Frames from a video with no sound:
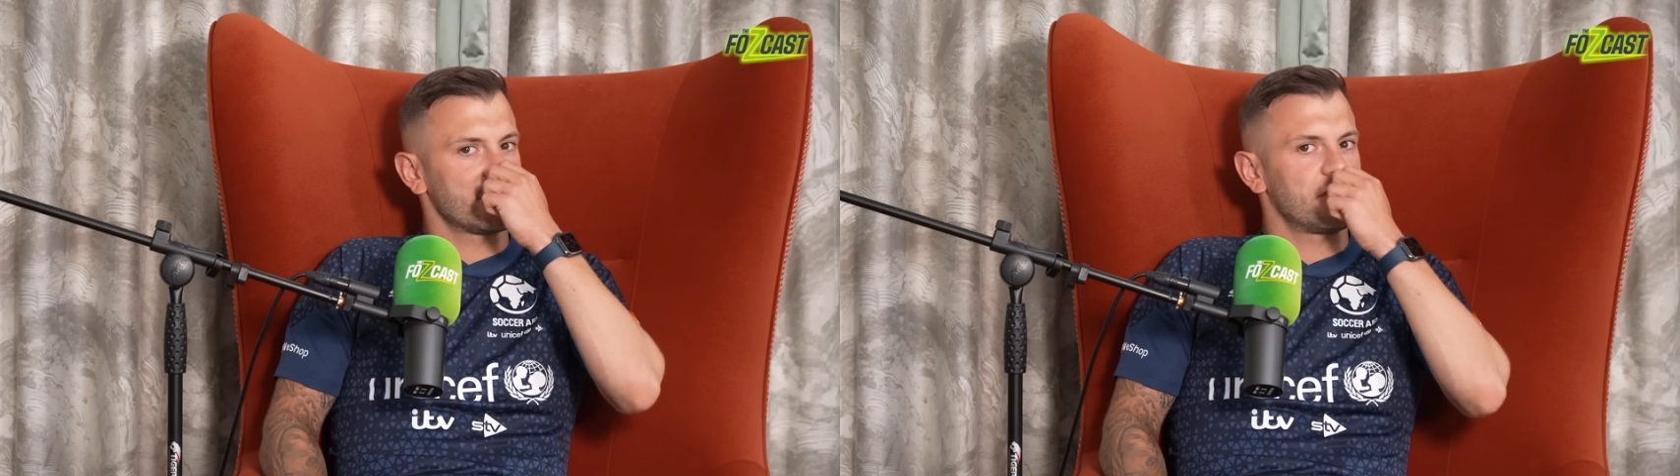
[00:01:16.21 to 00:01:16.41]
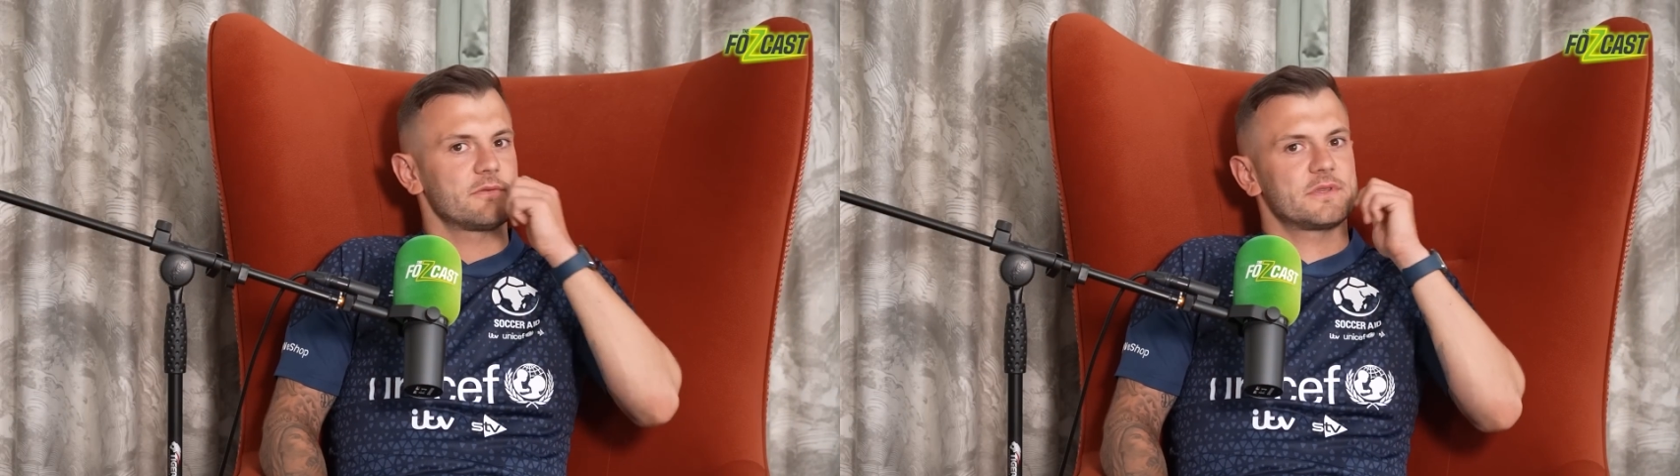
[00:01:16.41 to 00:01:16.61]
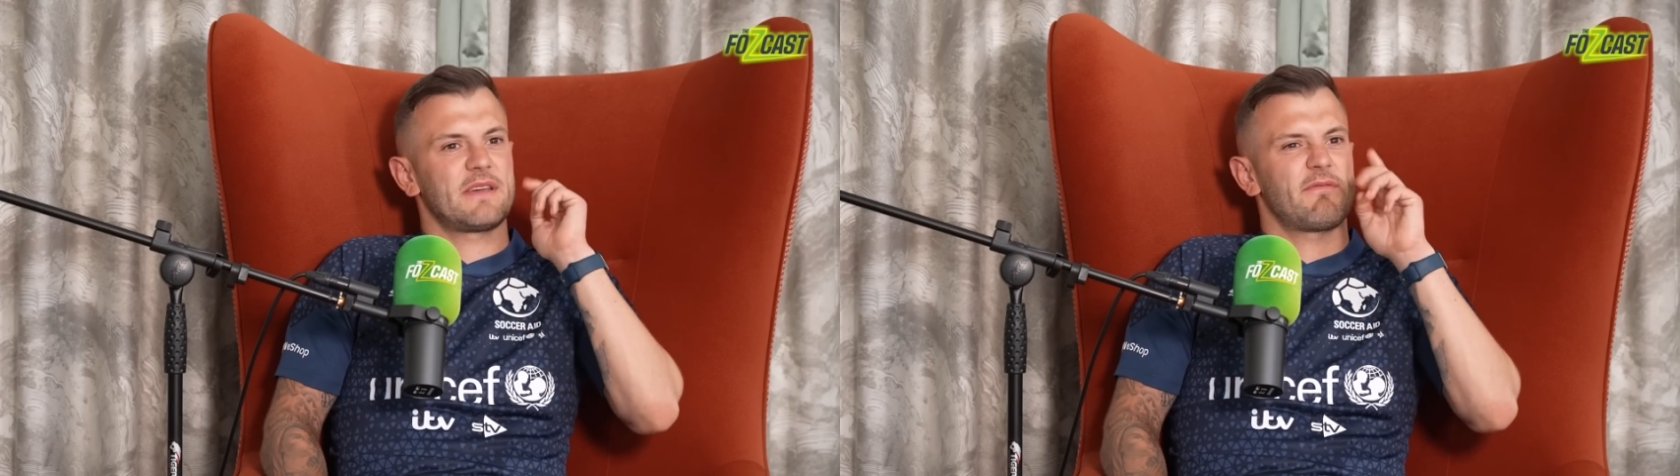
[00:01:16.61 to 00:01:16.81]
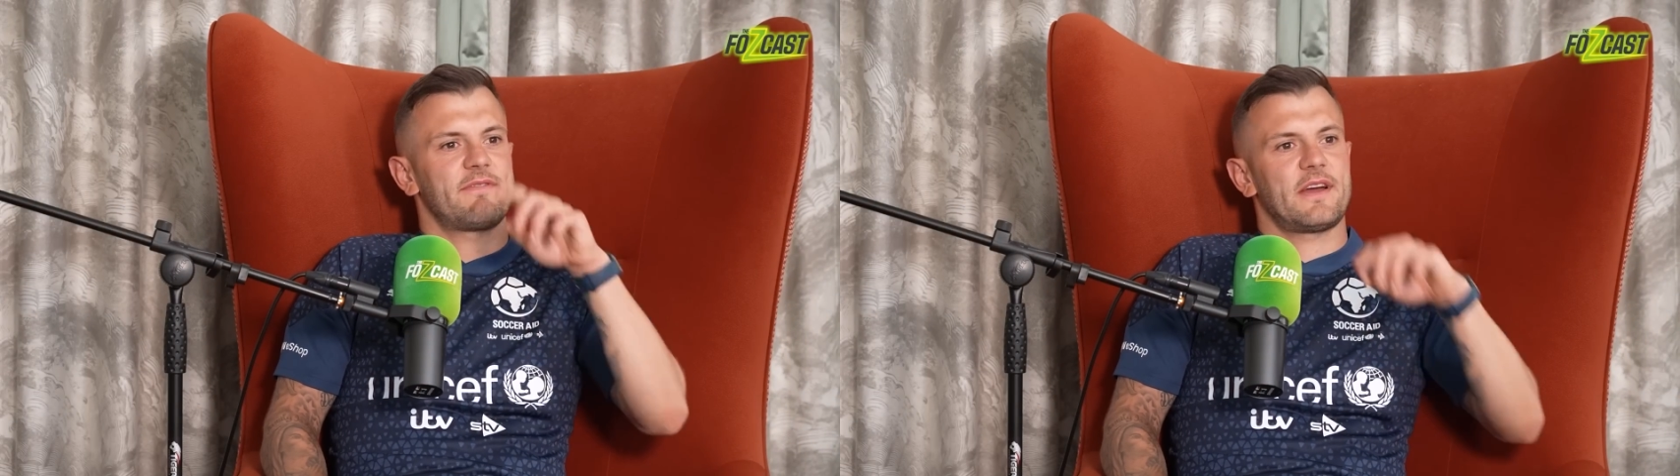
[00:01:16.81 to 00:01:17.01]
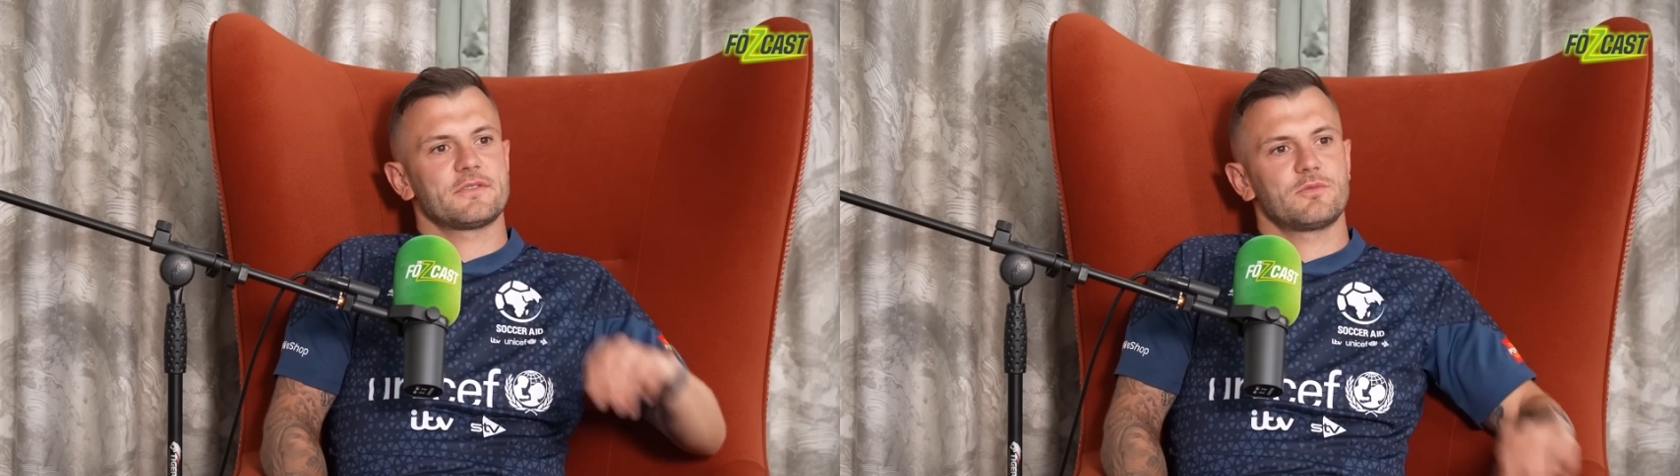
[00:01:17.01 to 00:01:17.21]
I've got
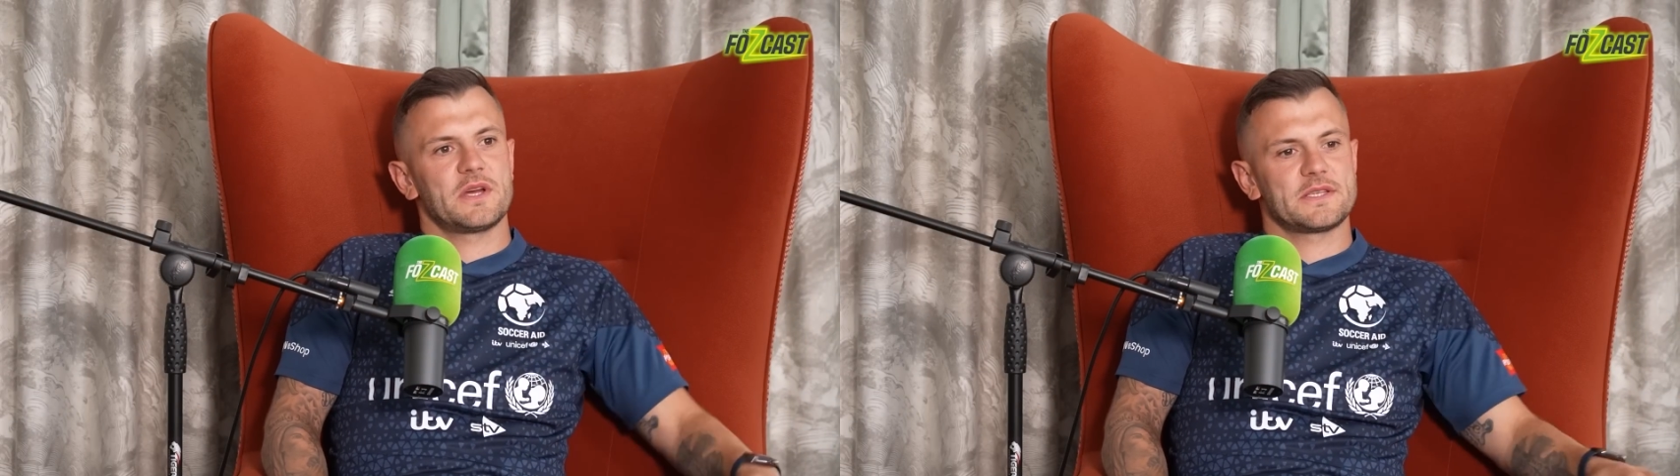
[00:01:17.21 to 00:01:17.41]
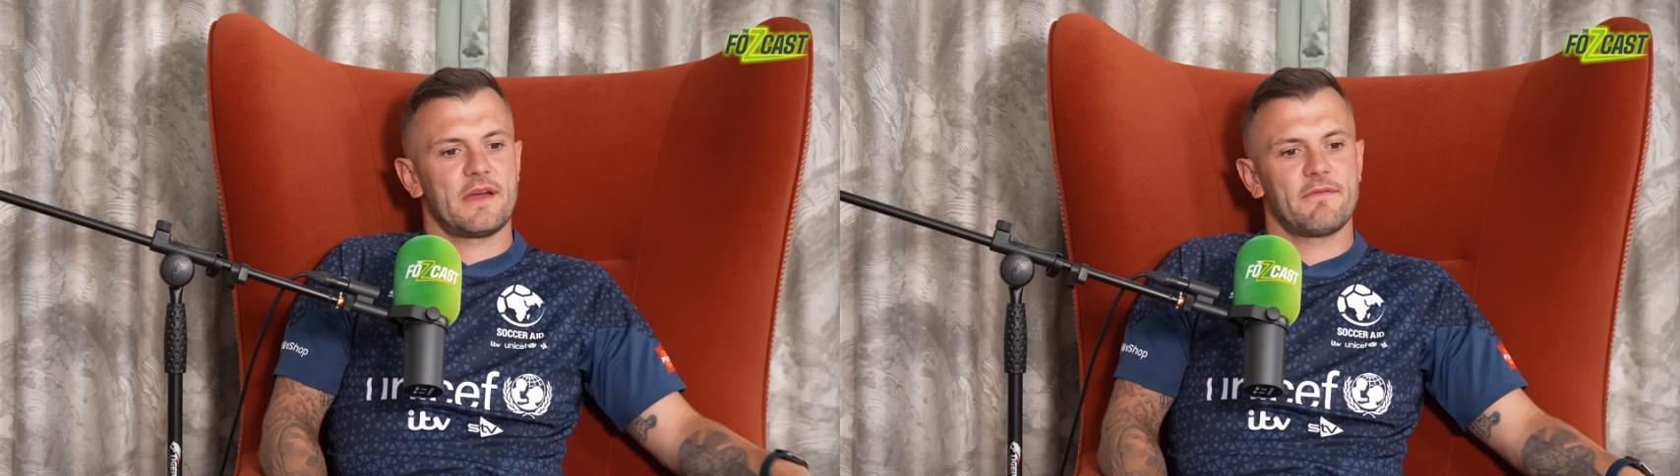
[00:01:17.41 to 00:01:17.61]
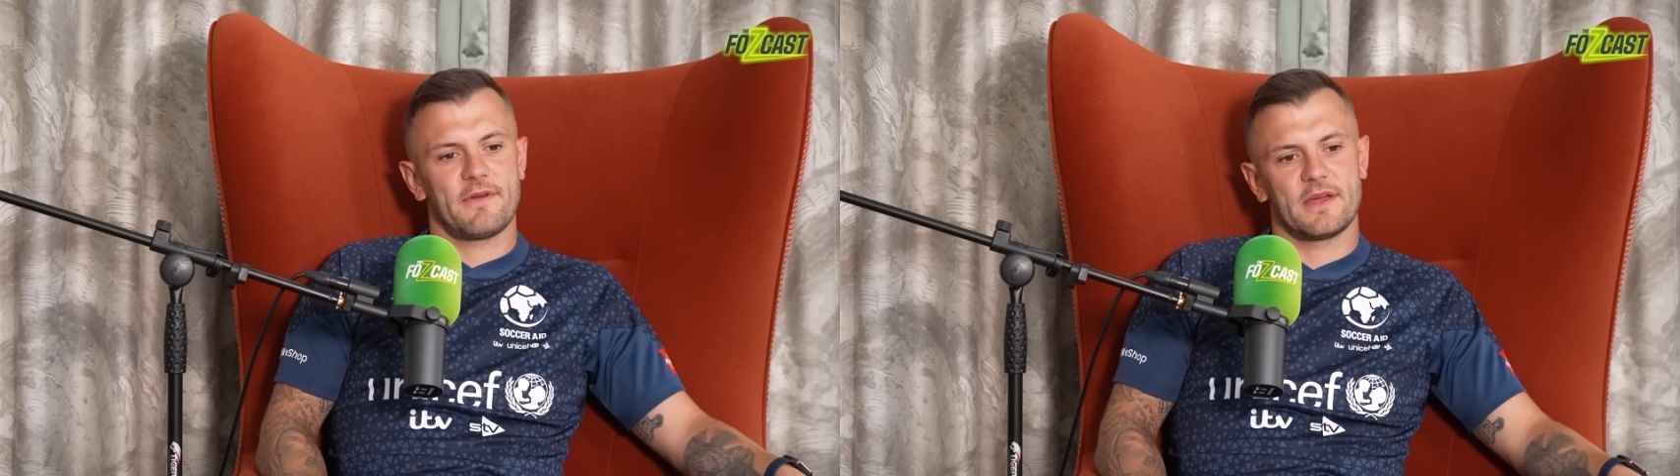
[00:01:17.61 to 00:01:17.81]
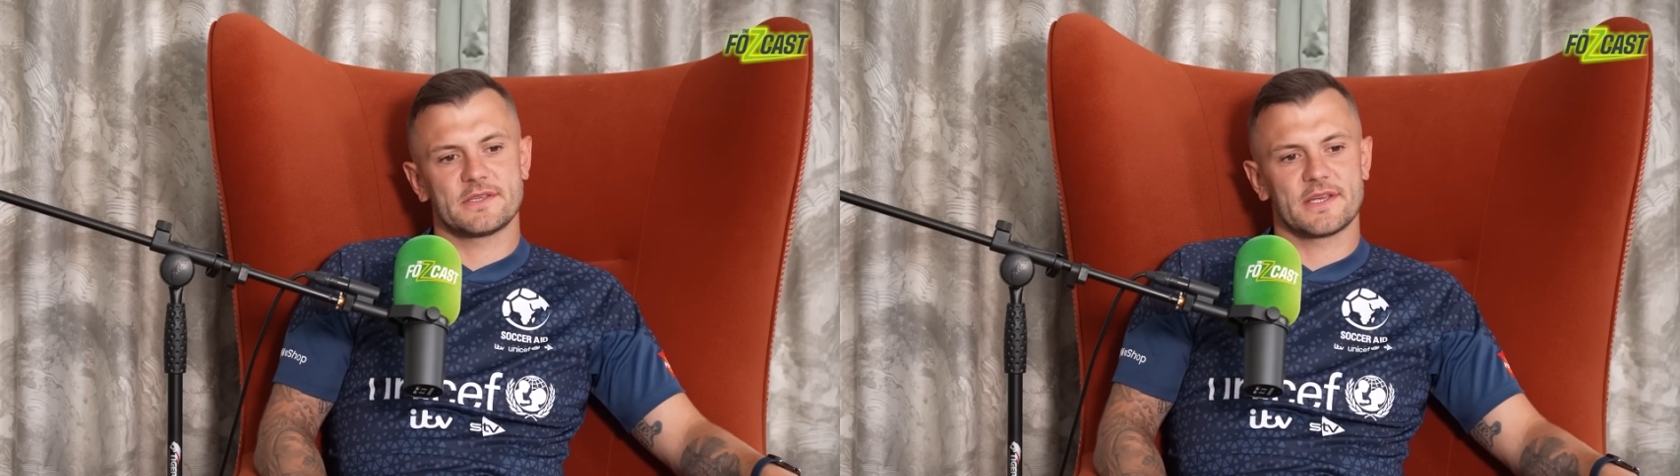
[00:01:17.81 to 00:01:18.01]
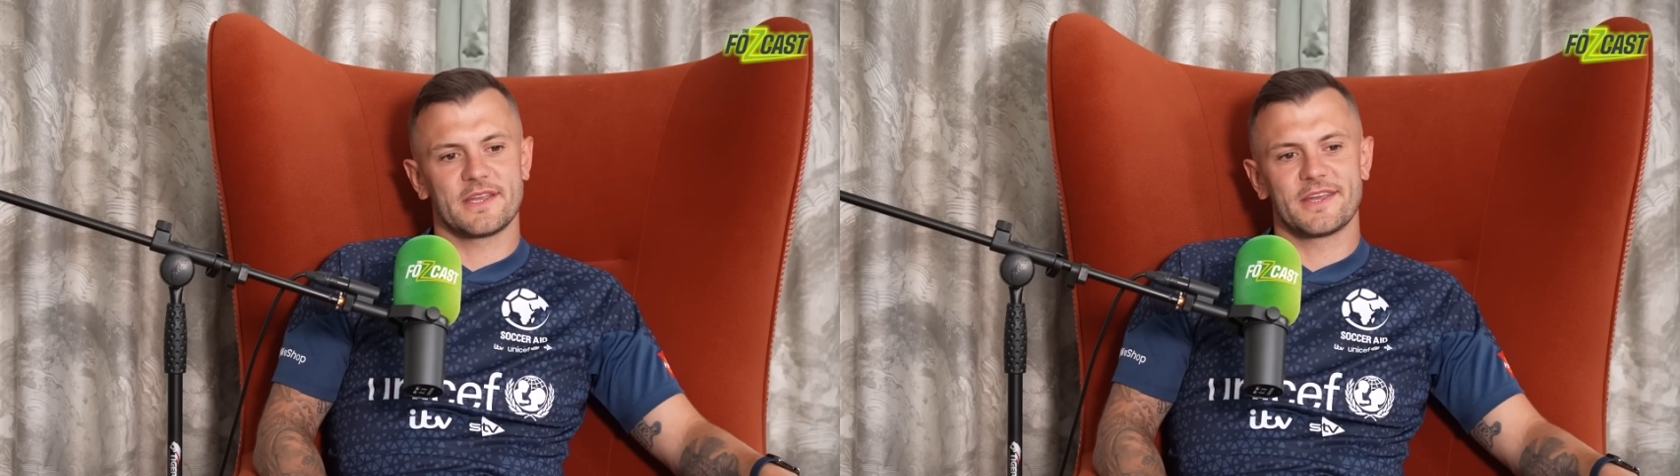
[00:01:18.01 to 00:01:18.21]
7,000 West Ham
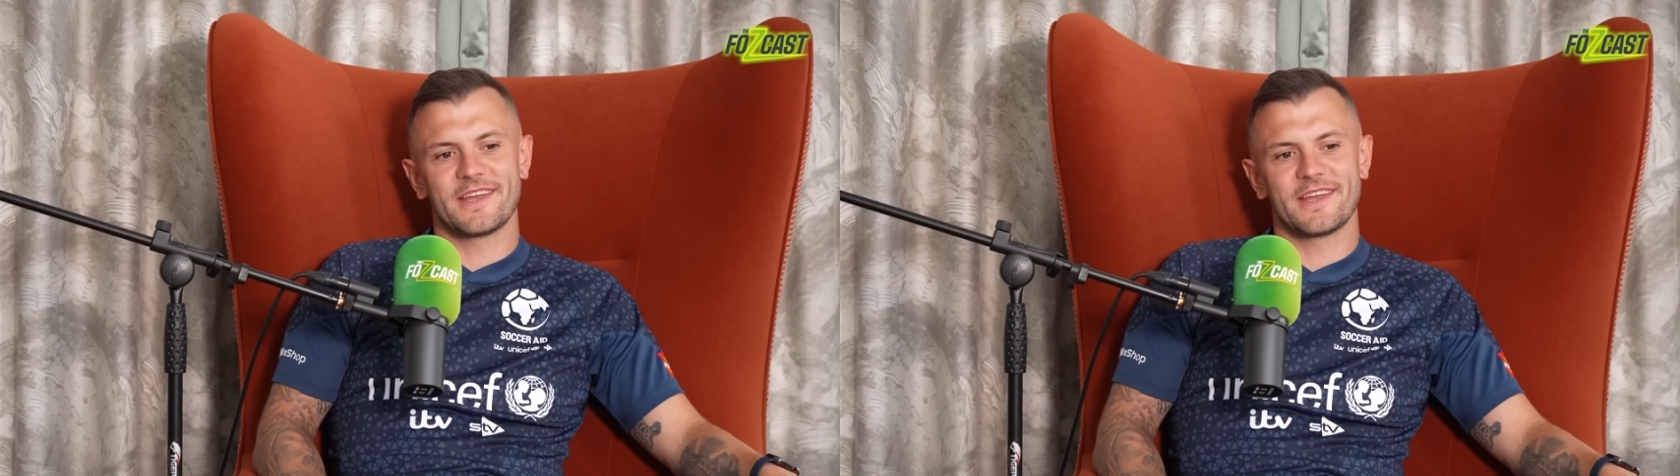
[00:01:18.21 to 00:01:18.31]
fans singing,